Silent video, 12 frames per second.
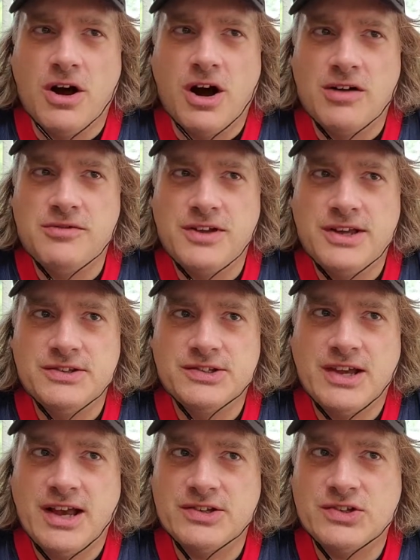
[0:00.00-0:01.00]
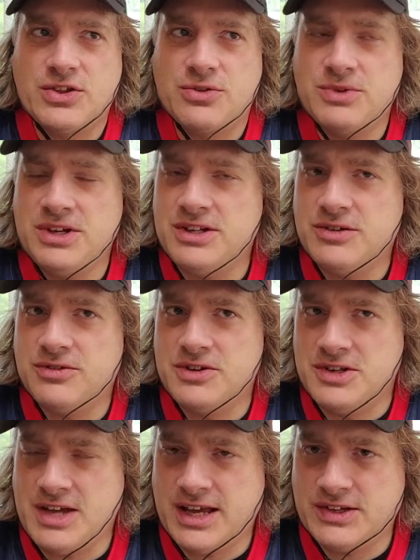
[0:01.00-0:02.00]
offense has three
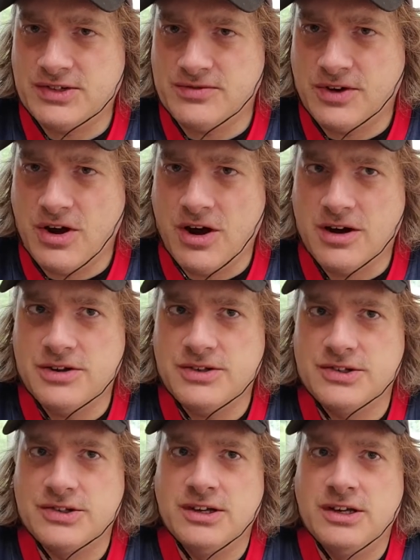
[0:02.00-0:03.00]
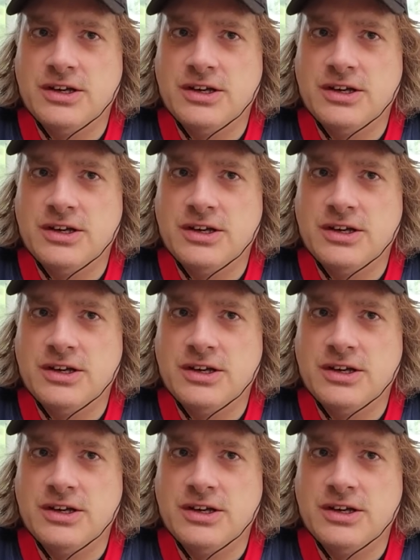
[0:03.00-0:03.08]
different decks of cards.